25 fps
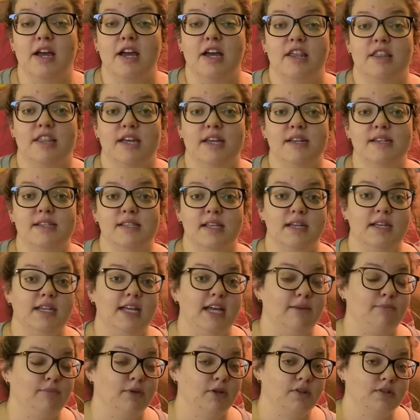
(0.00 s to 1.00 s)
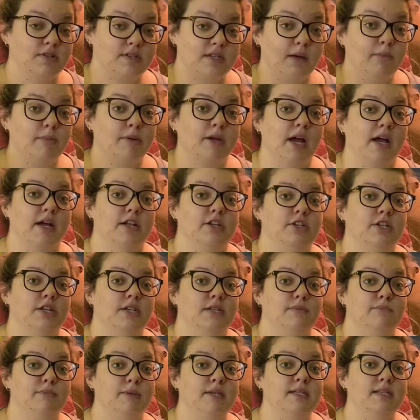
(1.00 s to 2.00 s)
Things that keep your
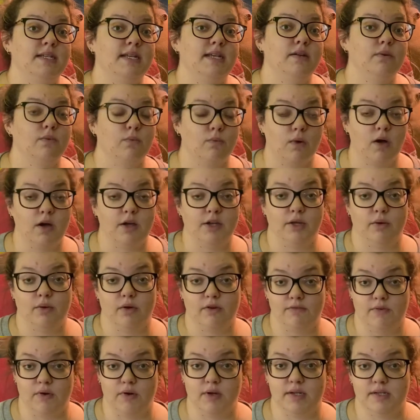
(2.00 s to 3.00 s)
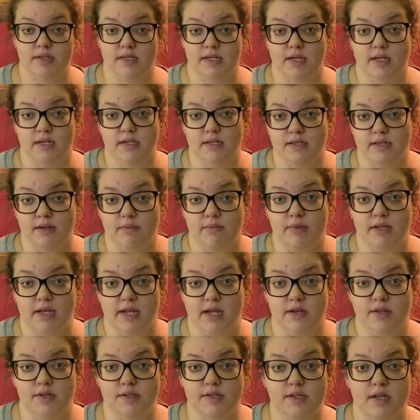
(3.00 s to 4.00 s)
subconscious busy while you are focusing on something
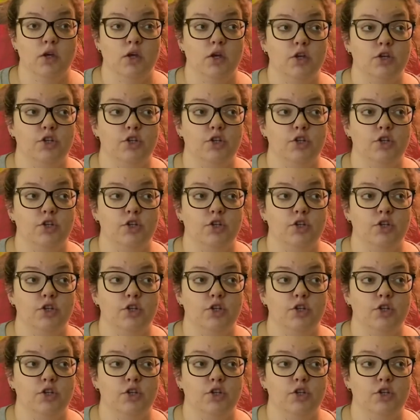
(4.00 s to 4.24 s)
else.